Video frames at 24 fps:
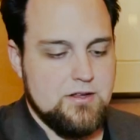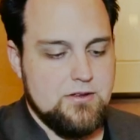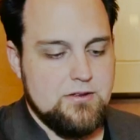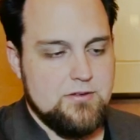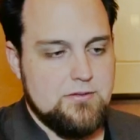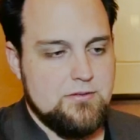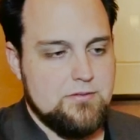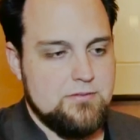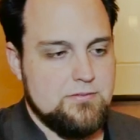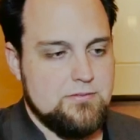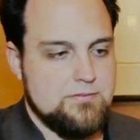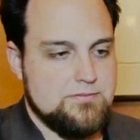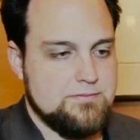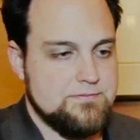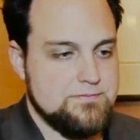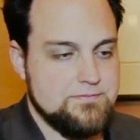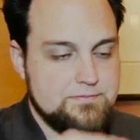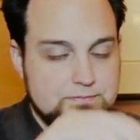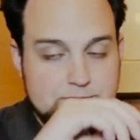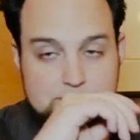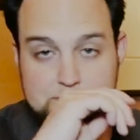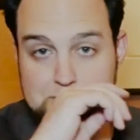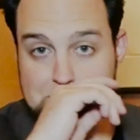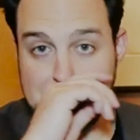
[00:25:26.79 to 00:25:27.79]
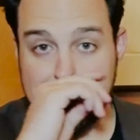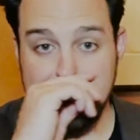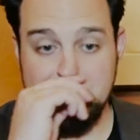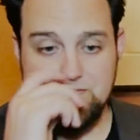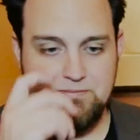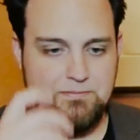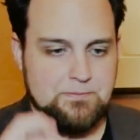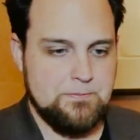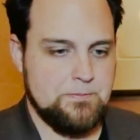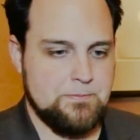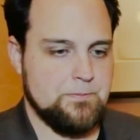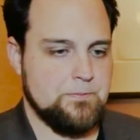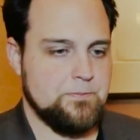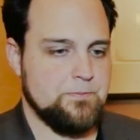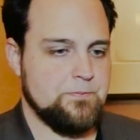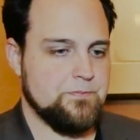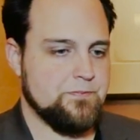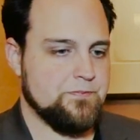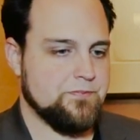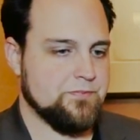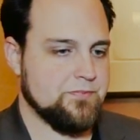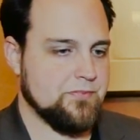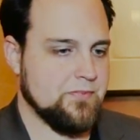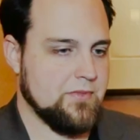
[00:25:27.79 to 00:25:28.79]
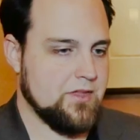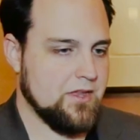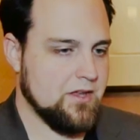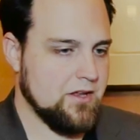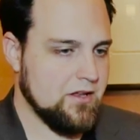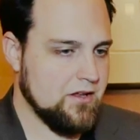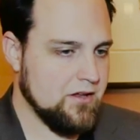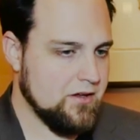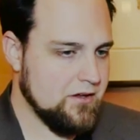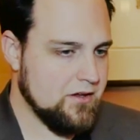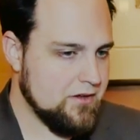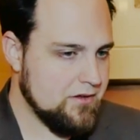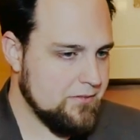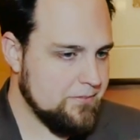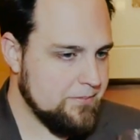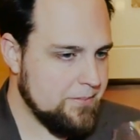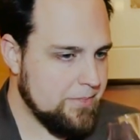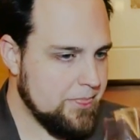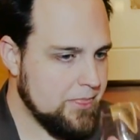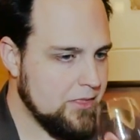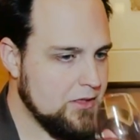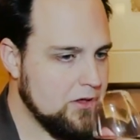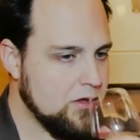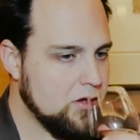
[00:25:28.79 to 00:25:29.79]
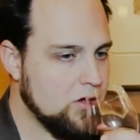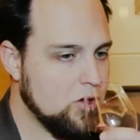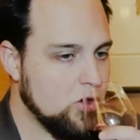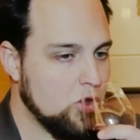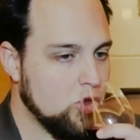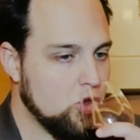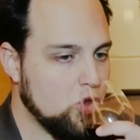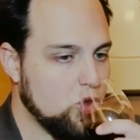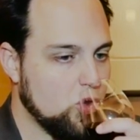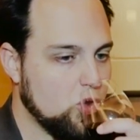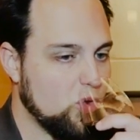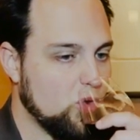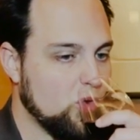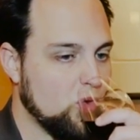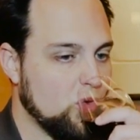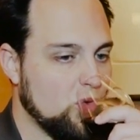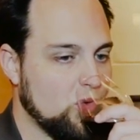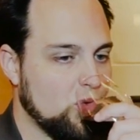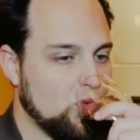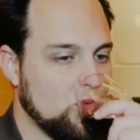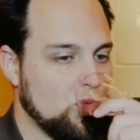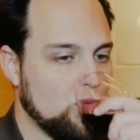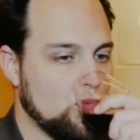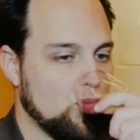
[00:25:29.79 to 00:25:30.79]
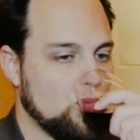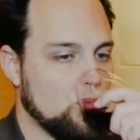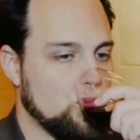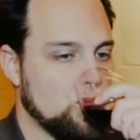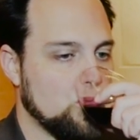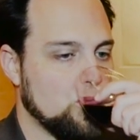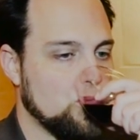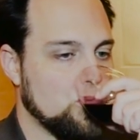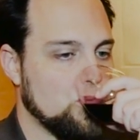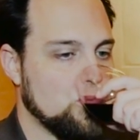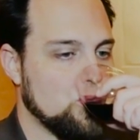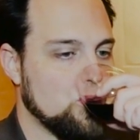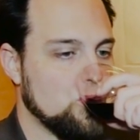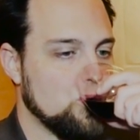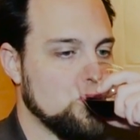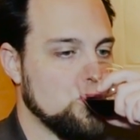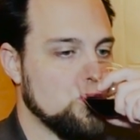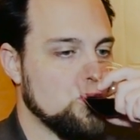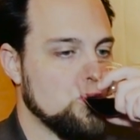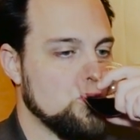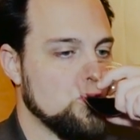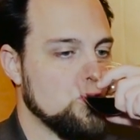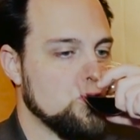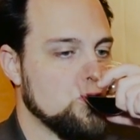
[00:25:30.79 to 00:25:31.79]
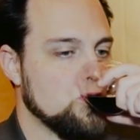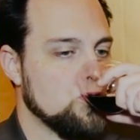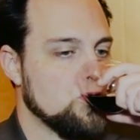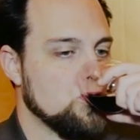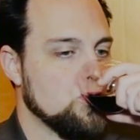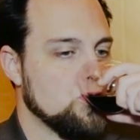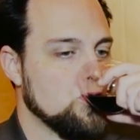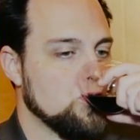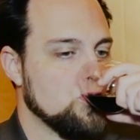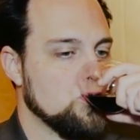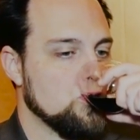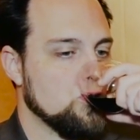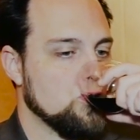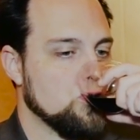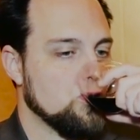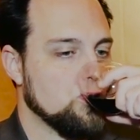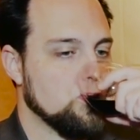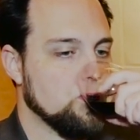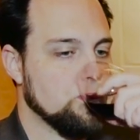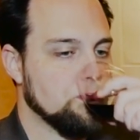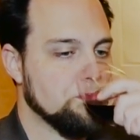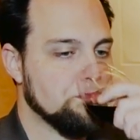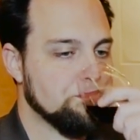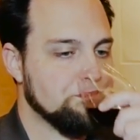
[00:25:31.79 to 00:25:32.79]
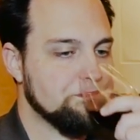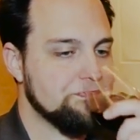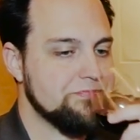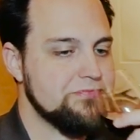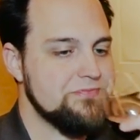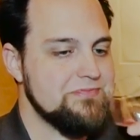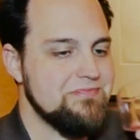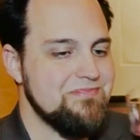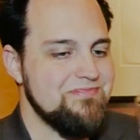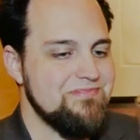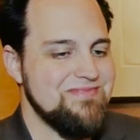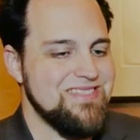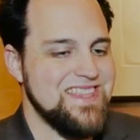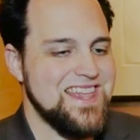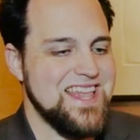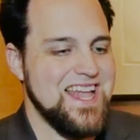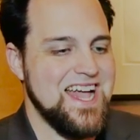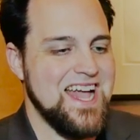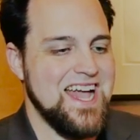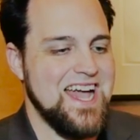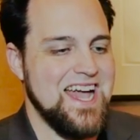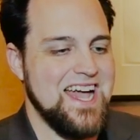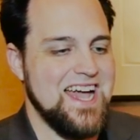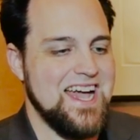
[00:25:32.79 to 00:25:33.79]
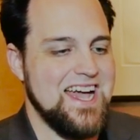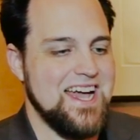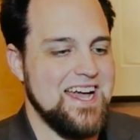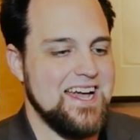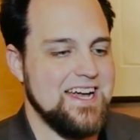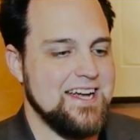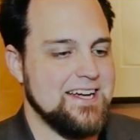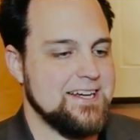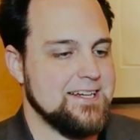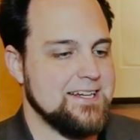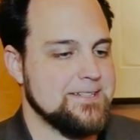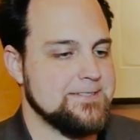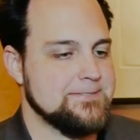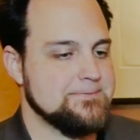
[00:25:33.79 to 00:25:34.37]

This person isn't speaking.